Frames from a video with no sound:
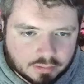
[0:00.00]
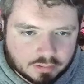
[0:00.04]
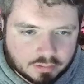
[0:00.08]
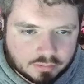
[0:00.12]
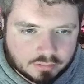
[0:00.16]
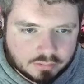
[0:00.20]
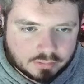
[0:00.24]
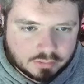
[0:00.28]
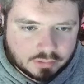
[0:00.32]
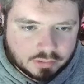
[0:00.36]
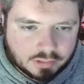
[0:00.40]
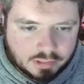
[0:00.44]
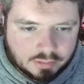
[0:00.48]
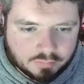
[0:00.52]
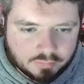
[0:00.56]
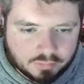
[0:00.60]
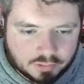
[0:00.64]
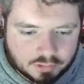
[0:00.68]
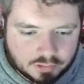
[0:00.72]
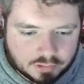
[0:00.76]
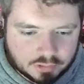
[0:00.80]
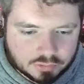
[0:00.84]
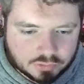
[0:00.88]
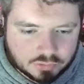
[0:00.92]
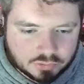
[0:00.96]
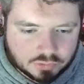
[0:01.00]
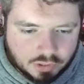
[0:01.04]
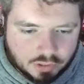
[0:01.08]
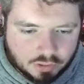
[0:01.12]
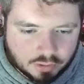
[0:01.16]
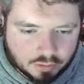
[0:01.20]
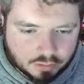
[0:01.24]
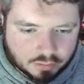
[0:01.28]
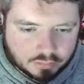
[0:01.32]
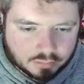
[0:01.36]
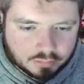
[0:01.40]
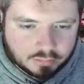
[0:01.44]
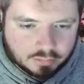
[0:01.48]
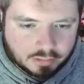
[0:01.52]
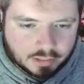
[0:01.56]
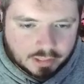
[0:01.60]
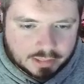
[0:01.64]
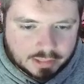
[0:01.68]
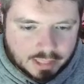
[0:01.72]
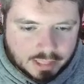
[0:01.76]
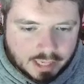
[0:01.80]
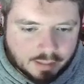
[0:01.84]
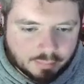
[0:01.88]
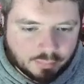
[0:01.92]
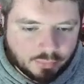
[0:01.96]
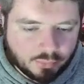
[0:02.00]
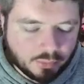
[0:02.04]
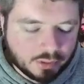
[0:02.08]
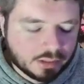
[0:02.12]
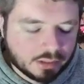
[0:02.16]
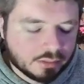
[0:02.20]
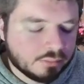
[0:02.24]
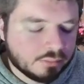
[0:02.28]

even consider at that point.